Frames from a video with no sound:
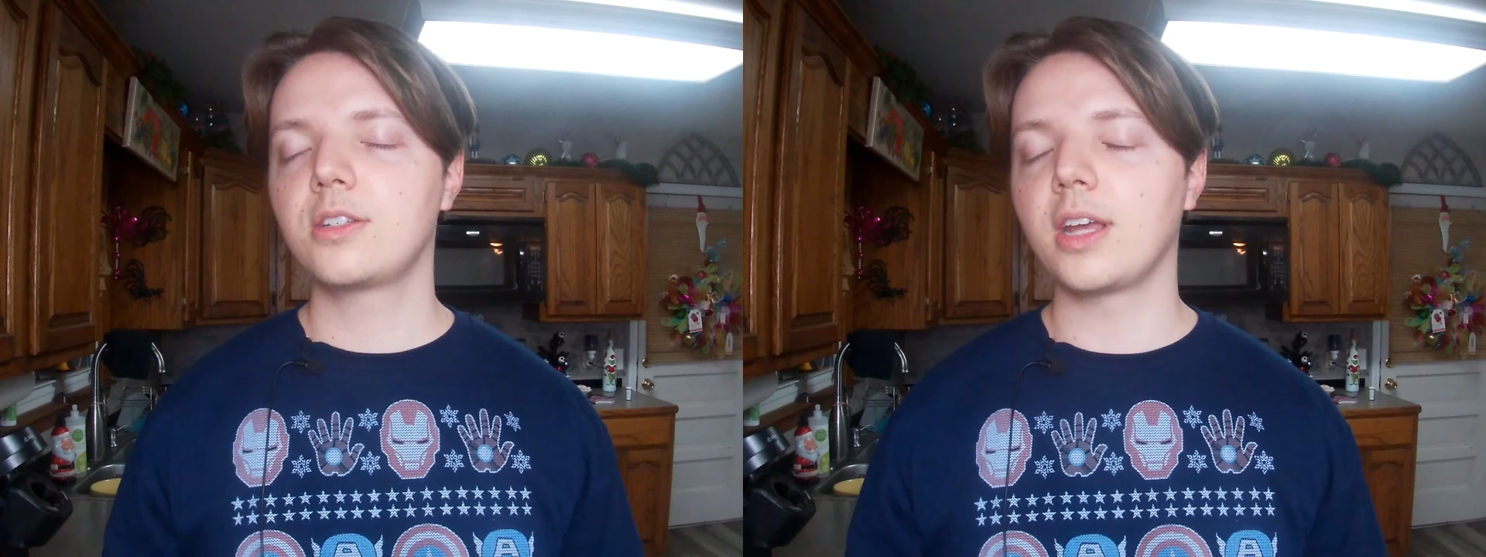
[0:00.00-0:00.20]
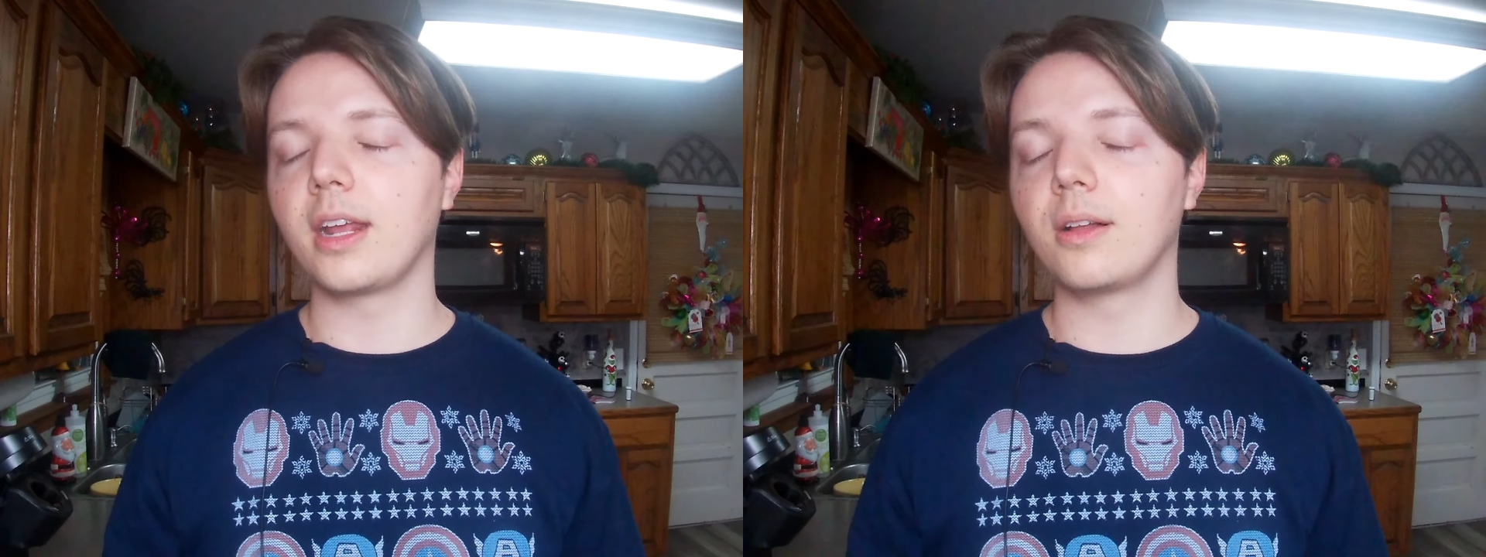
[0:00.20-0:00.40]

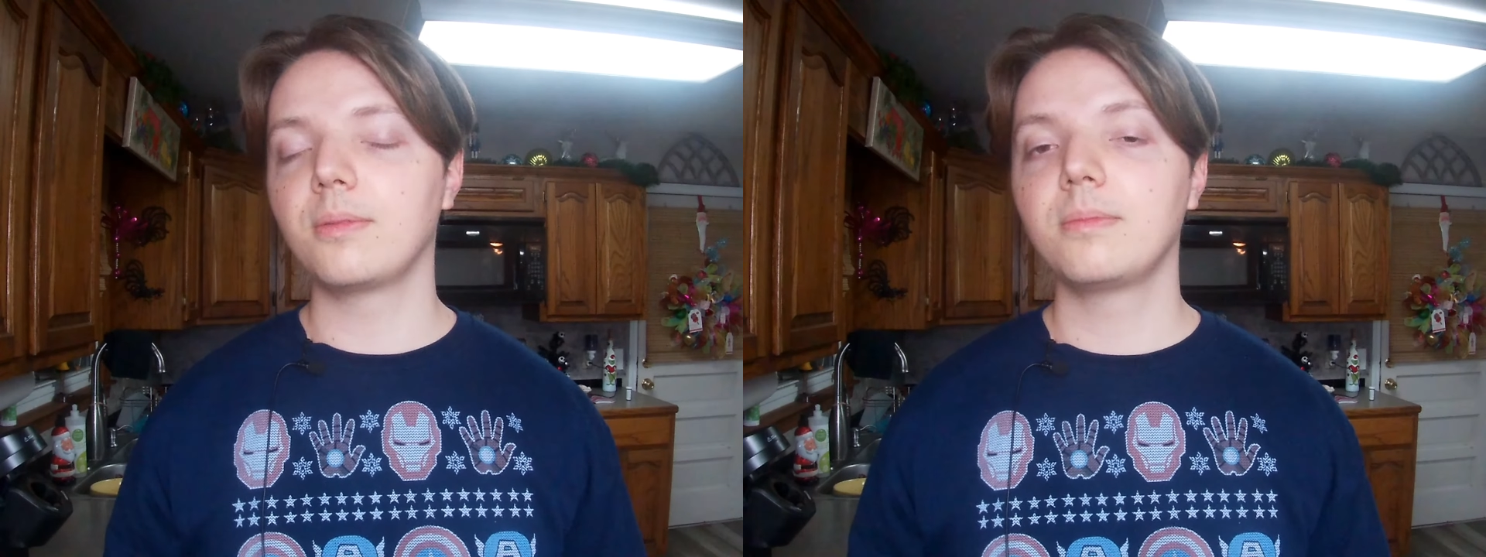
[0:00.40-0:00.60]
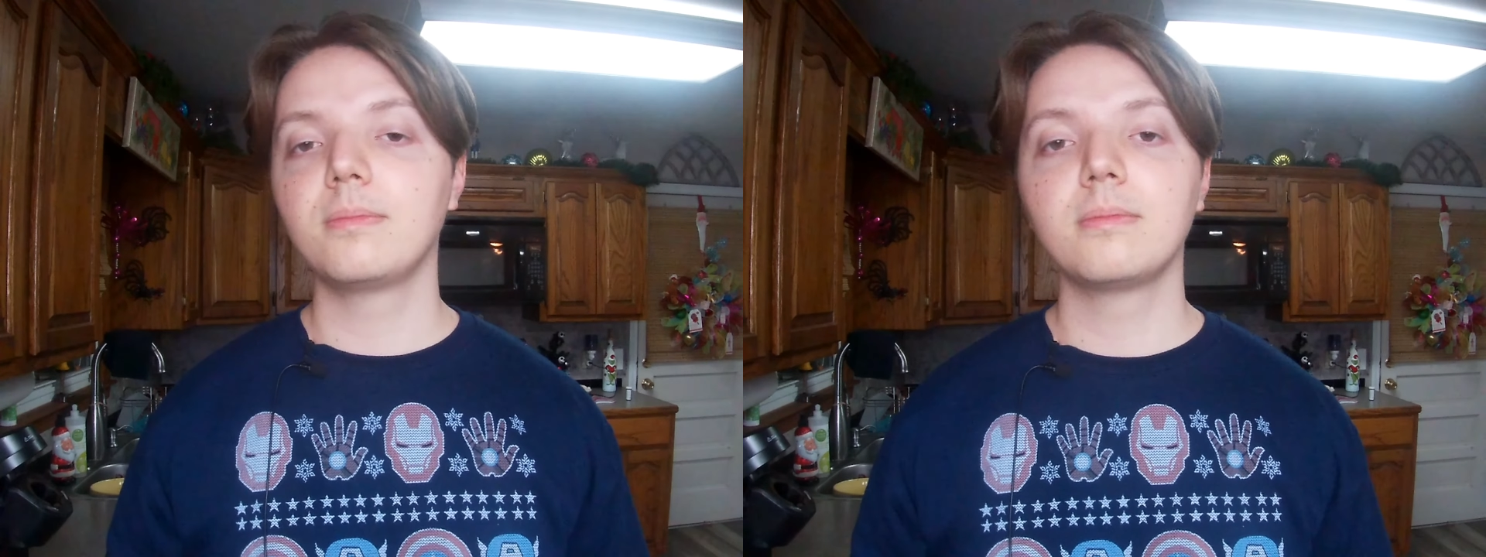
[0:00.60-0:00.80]
channel
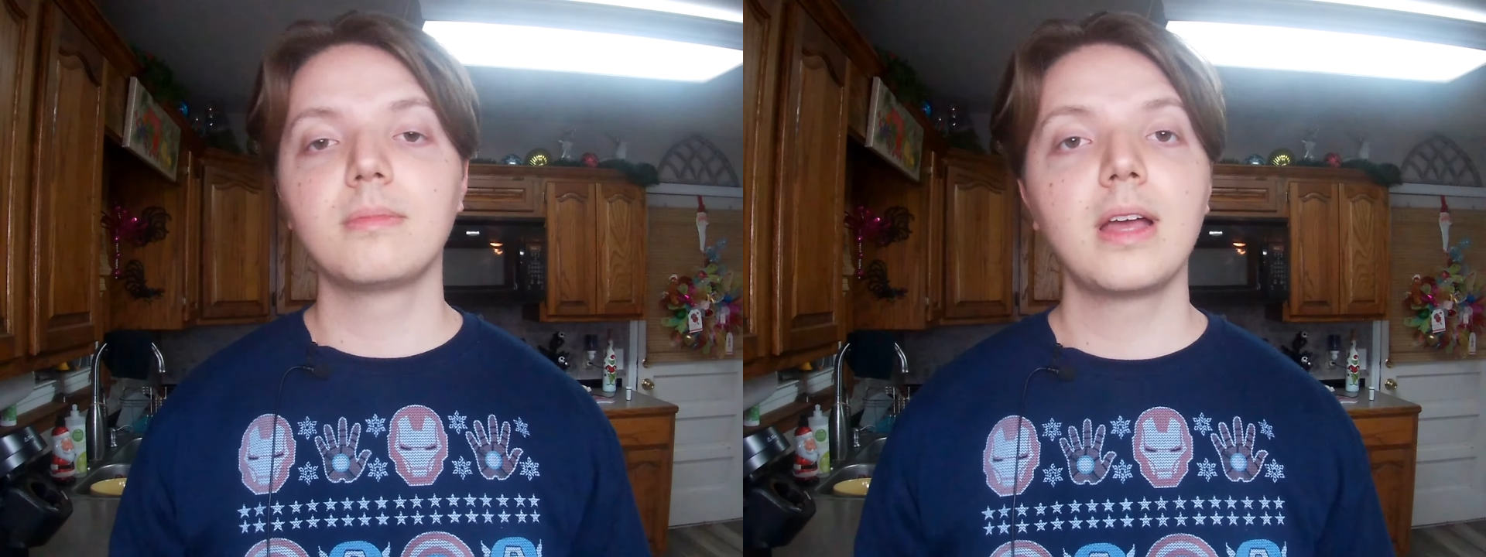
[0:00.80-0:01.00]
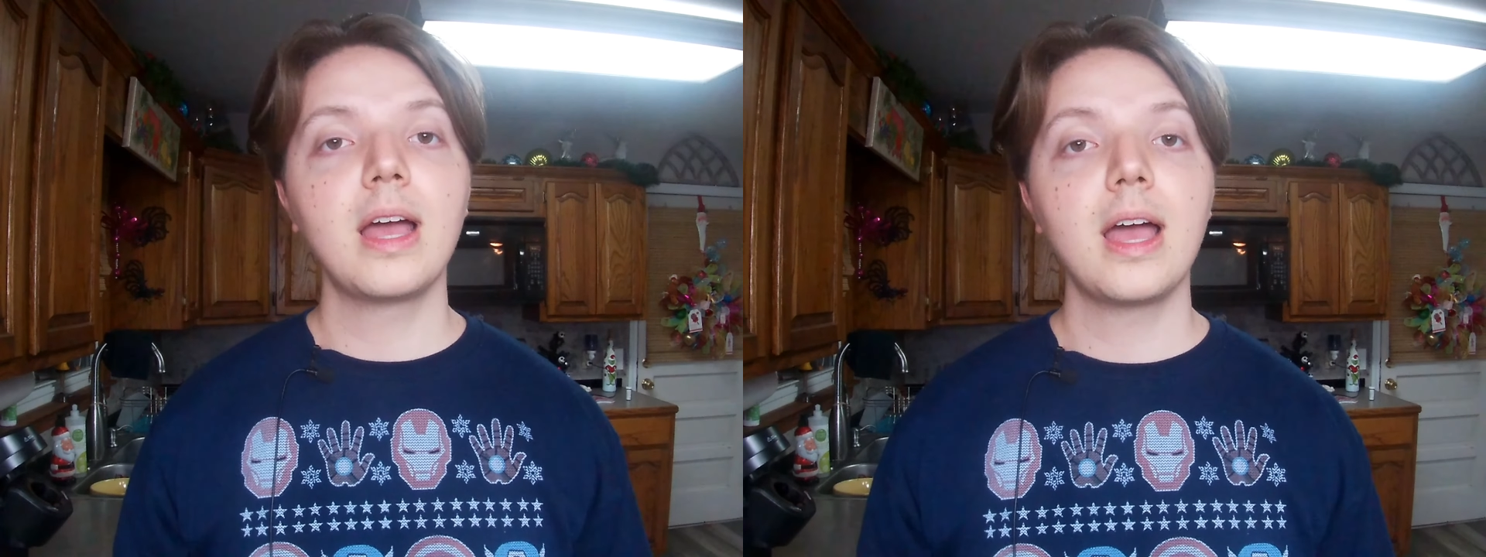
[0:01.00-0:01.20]

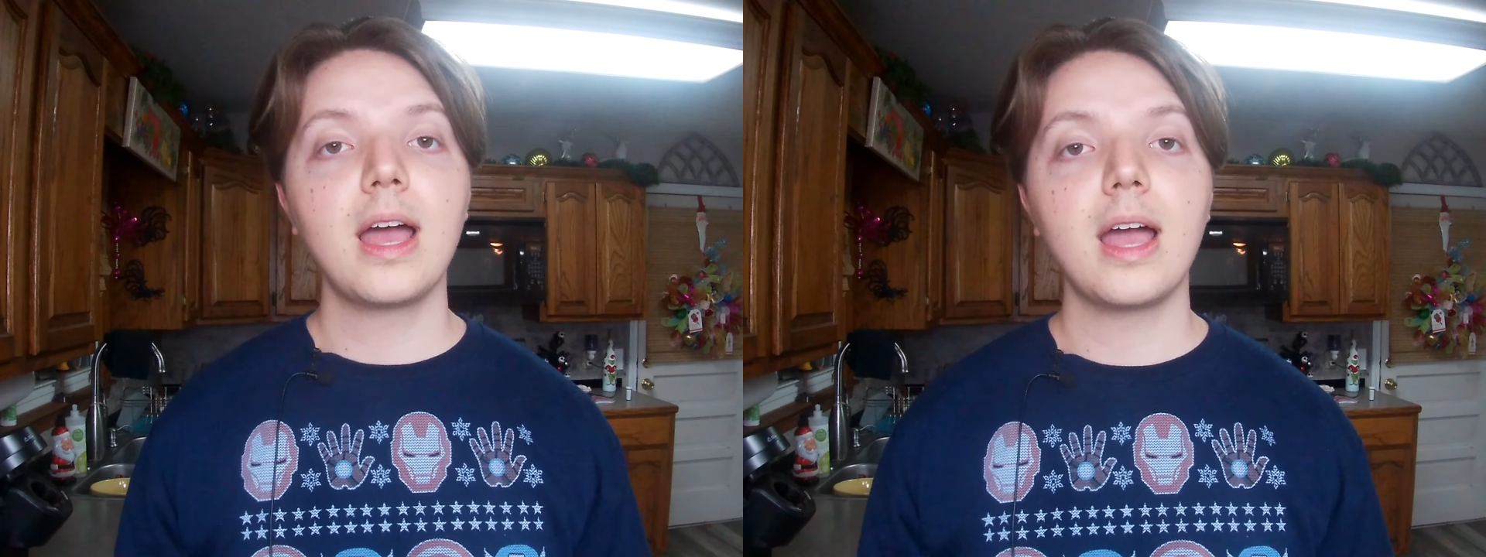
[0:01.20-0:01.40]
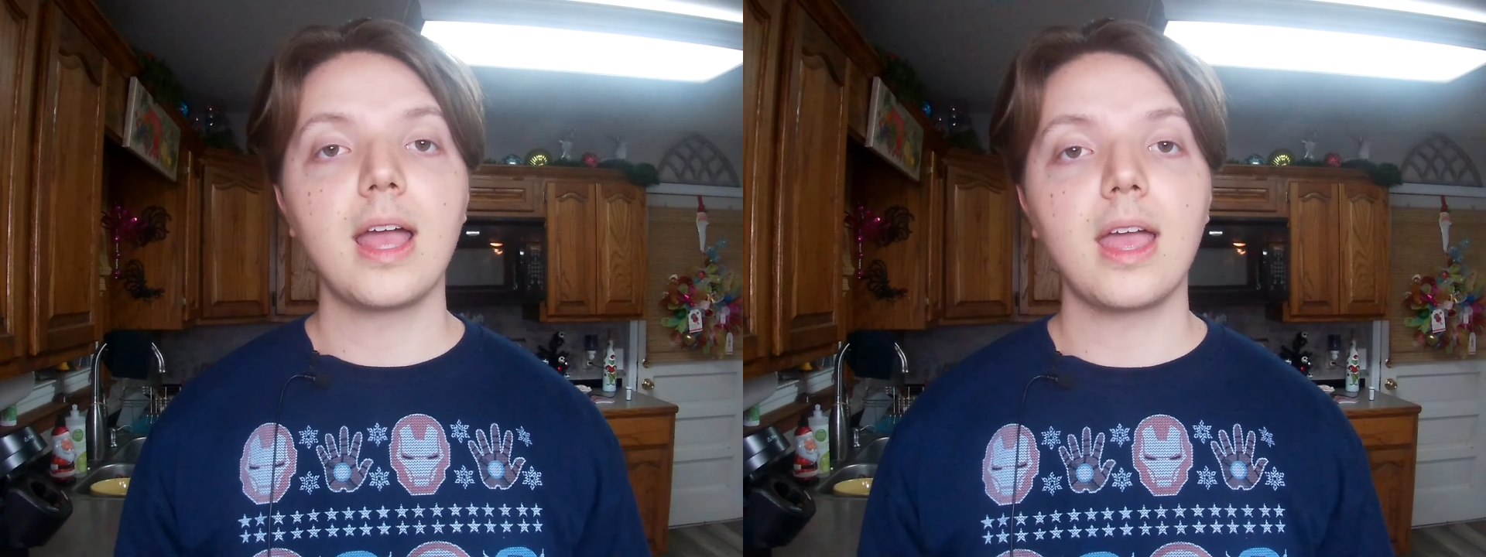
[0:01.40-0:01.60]

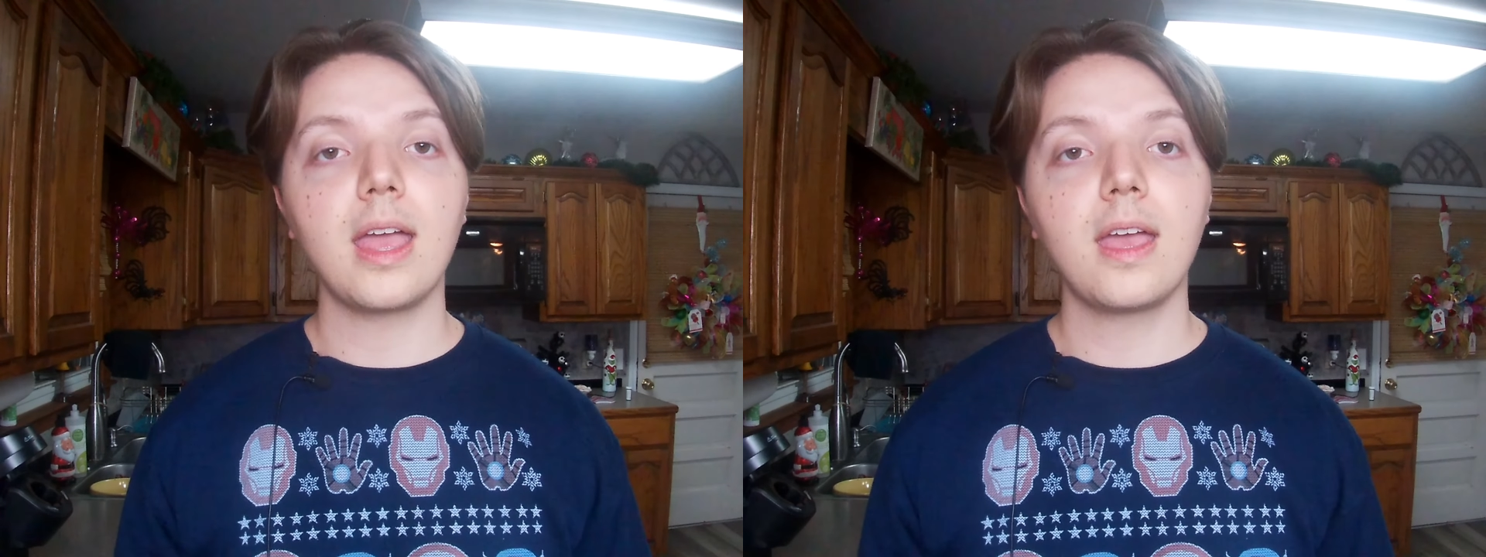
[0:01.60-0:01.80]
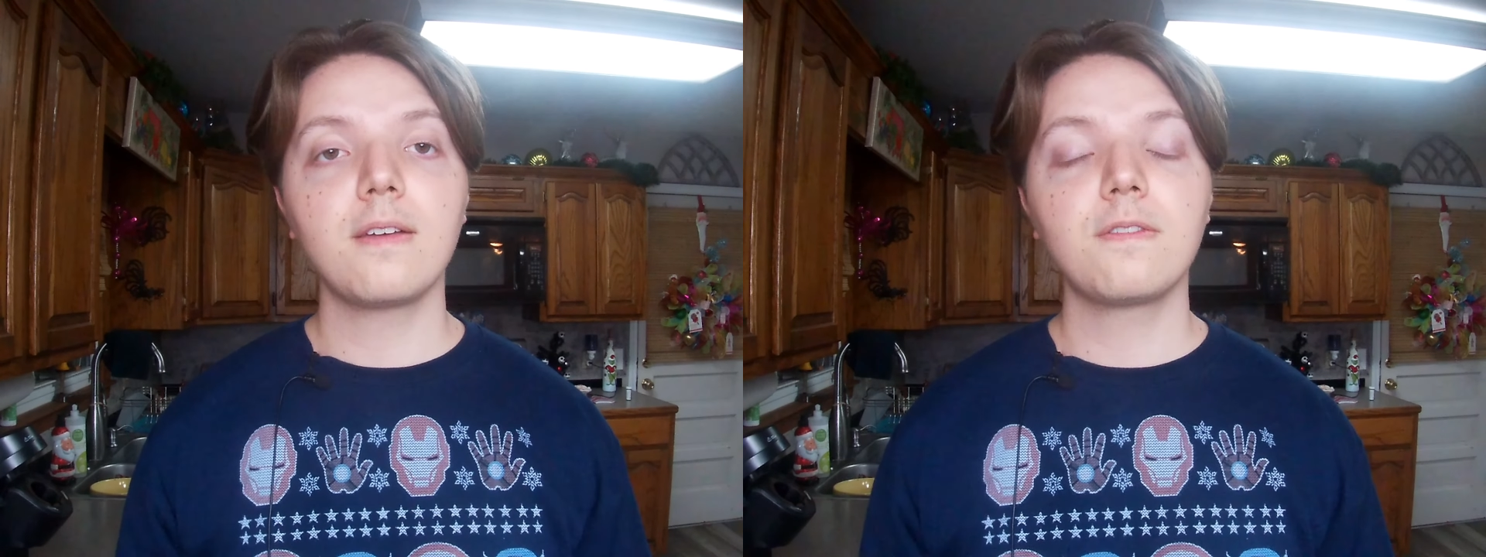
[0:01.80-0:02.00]

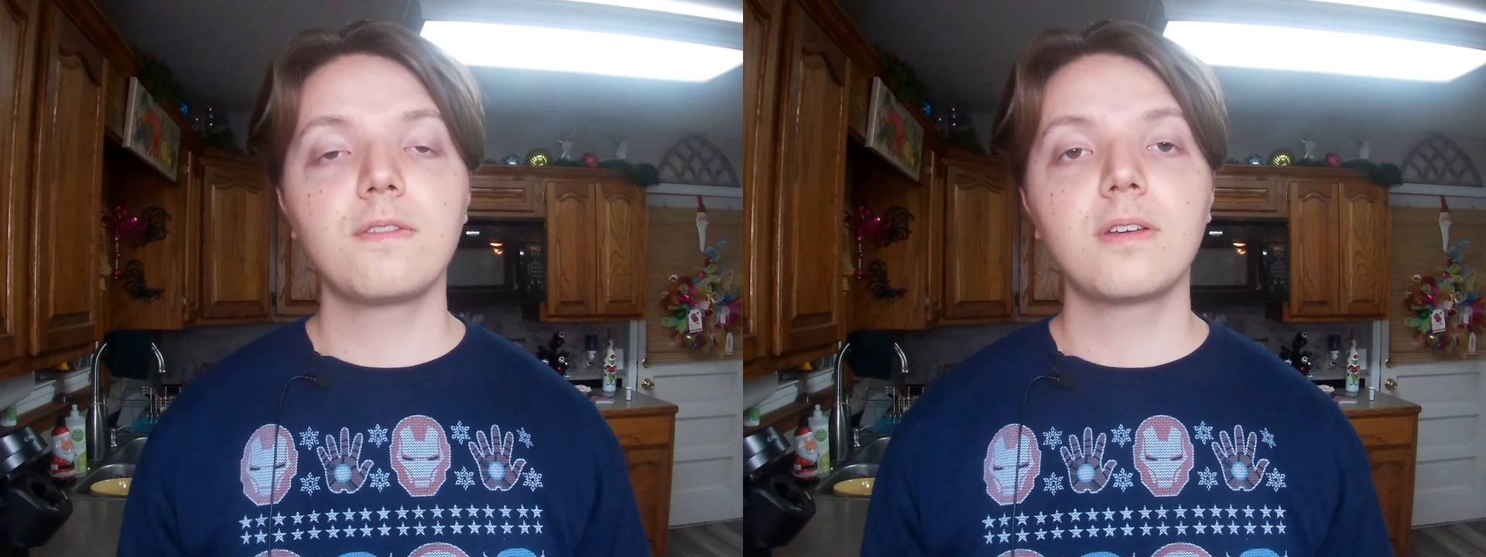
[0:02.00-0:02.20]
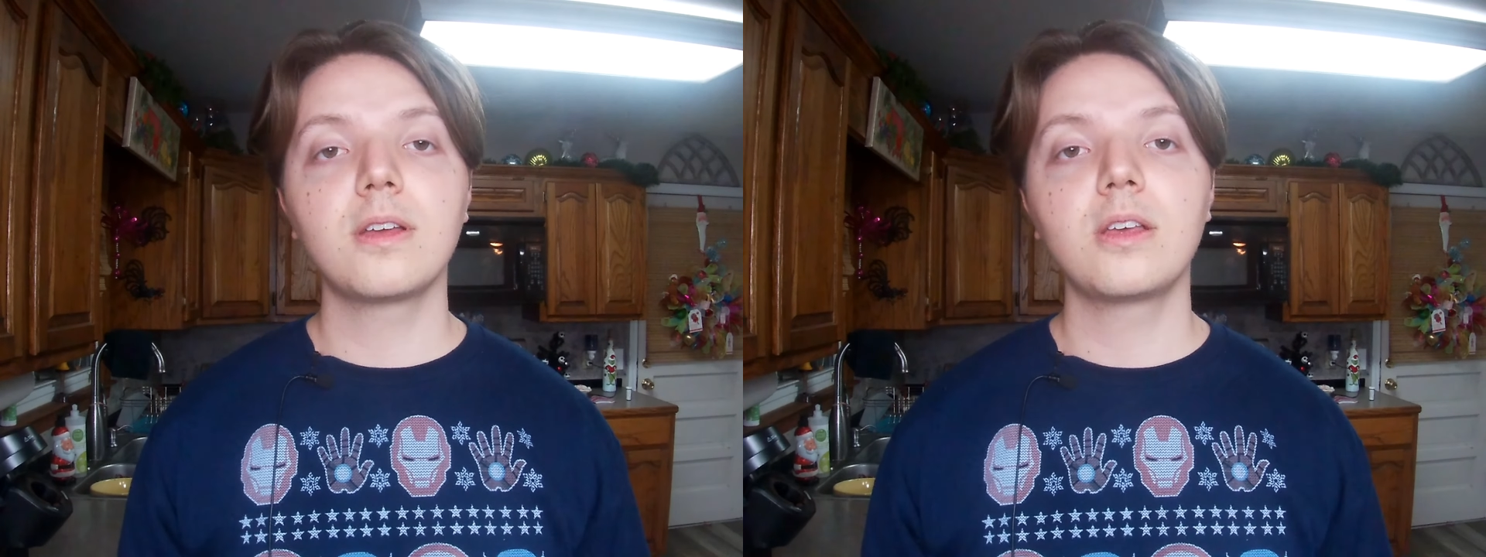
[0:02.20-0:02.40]
if